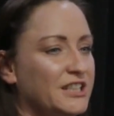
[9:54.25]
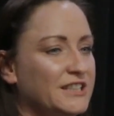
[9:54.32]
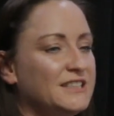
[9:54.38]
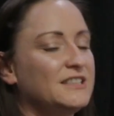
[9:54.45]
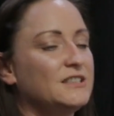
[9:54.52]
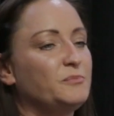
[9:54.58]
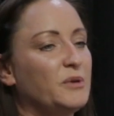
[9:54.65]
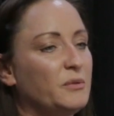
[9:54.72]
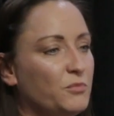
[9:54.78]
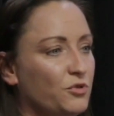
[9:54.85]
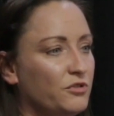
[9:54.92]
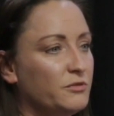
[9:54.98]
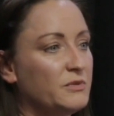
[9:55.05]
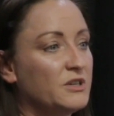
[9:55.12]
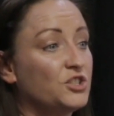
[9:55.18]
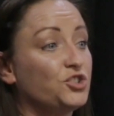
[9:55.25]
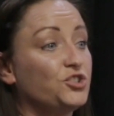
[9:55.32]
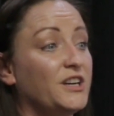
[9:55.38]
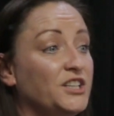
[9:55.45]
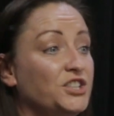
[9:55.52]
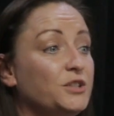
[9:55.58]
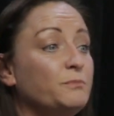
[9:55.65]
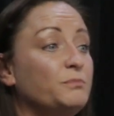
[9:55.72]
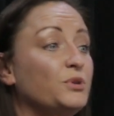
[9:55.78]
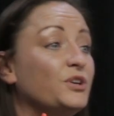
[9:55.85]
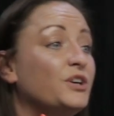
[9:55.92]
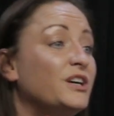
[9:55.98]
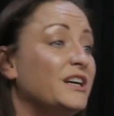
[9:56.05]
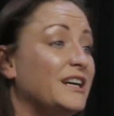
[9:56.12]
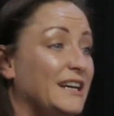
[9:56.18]
Yes, it's a bit more administration,
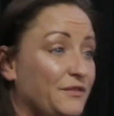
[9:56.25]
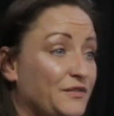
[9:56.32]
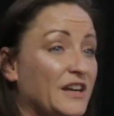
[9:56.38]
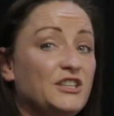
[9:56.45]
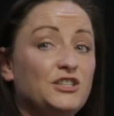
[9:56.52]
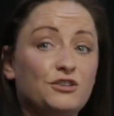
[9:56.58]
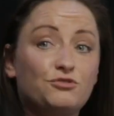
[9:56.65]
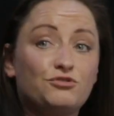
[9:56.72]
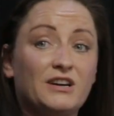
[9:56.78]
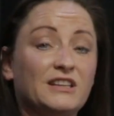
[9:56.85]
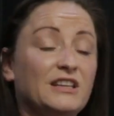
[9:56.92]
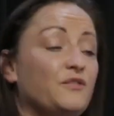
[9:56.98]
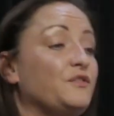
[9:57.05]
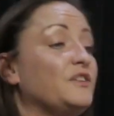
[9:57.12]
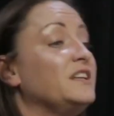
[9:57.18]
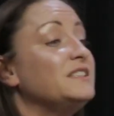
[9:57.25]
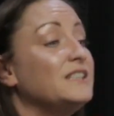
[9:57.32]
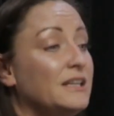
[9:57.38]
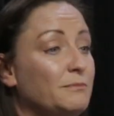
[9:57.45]
but if they do drag their feet,